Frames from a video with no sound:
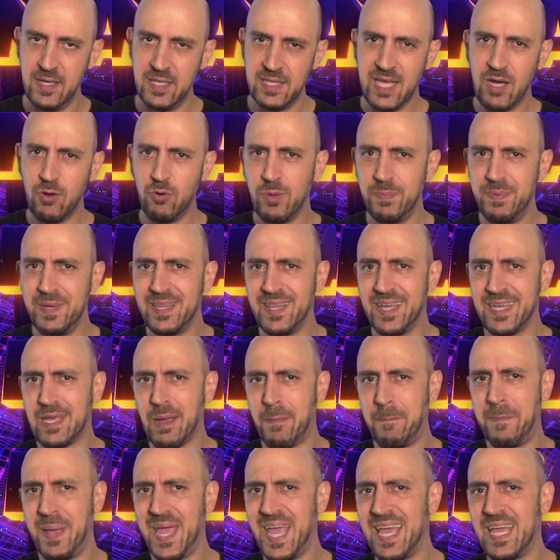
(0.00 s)
That would be like a
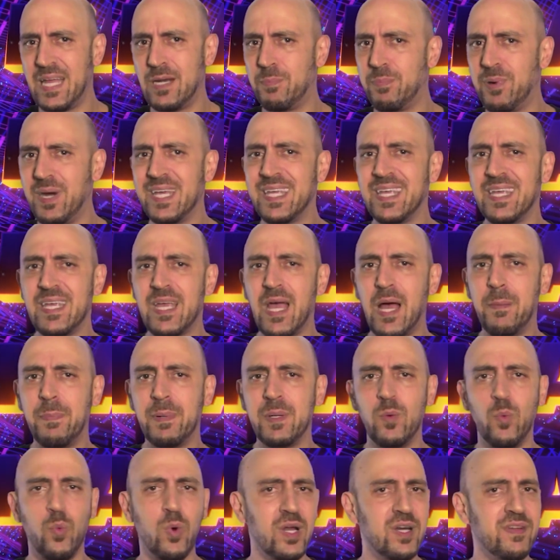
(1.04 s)
band breaking up
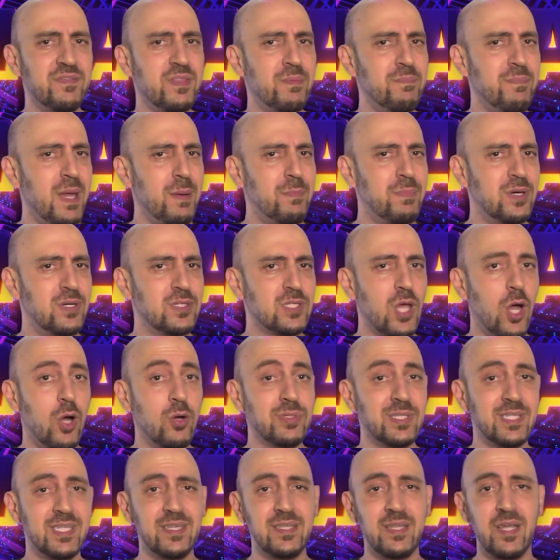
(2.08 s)
and one of the members
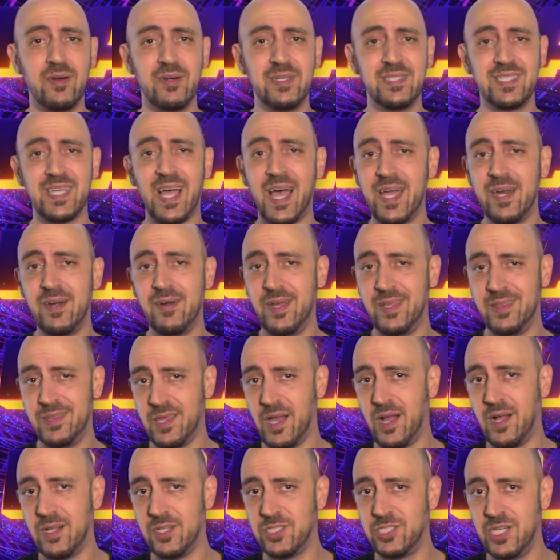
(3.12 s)
hosting their entire
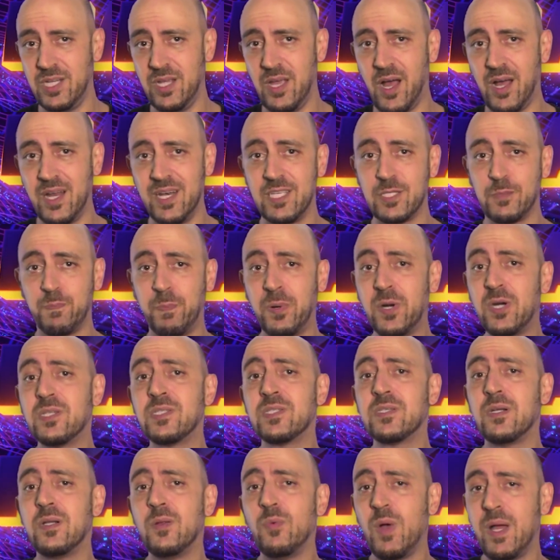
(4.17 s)
anthology on his
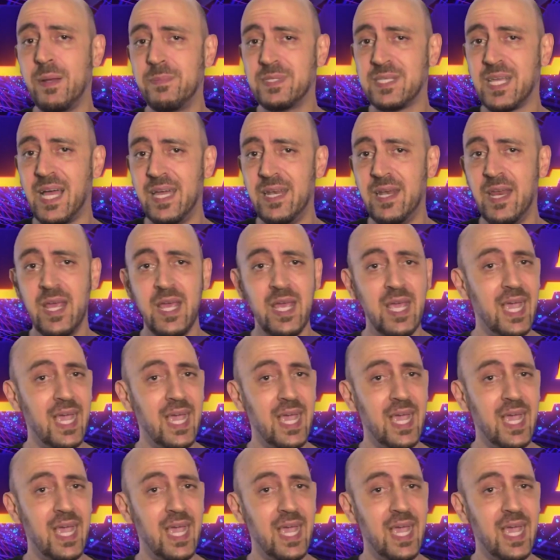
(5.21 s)
personal website